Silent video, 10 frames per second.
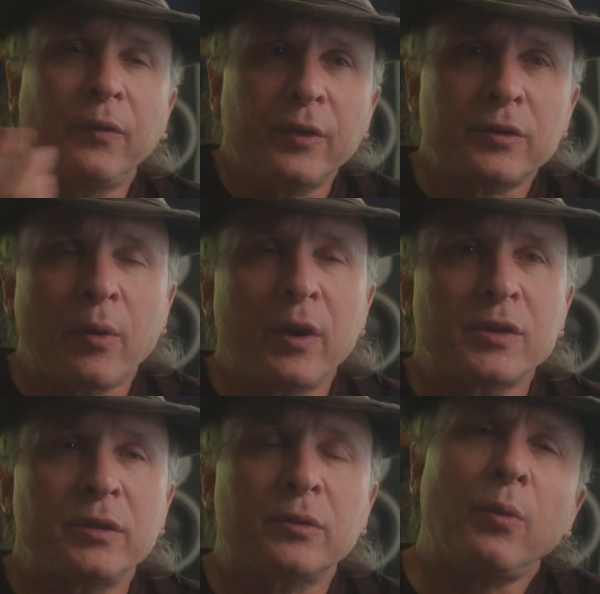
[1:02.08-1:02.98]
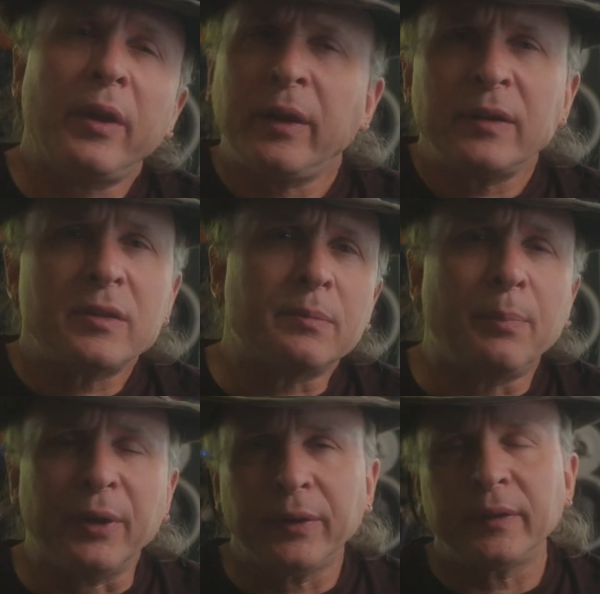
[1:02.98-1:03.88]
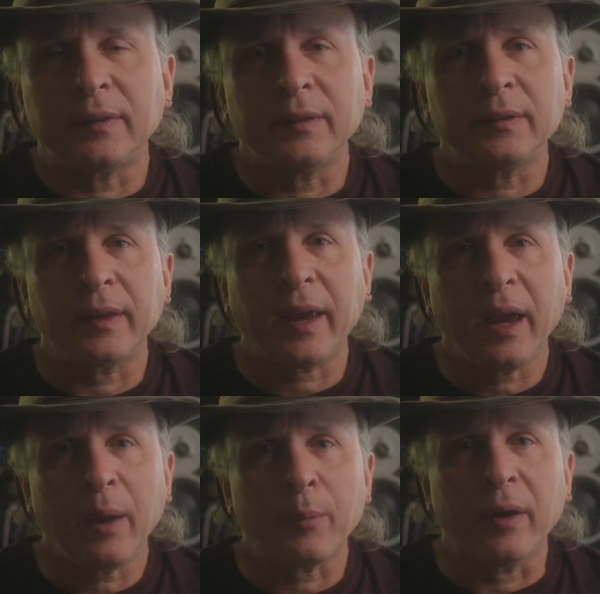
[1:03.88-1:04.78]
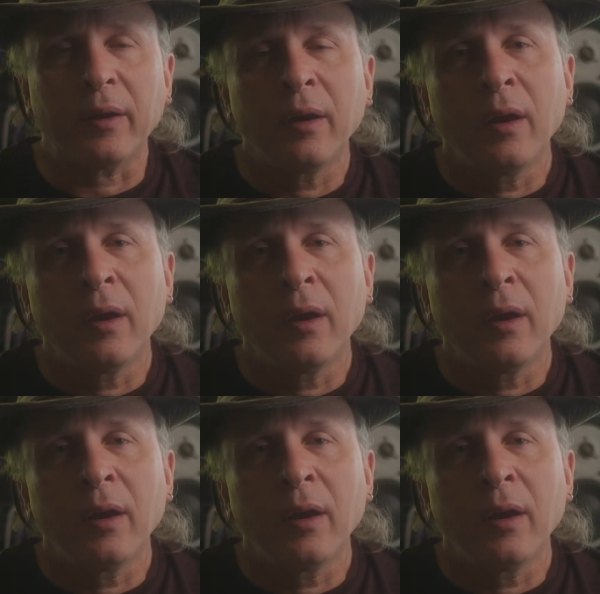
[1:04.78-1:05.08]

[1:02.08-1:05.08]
first question is, why don't they just build this into the camera?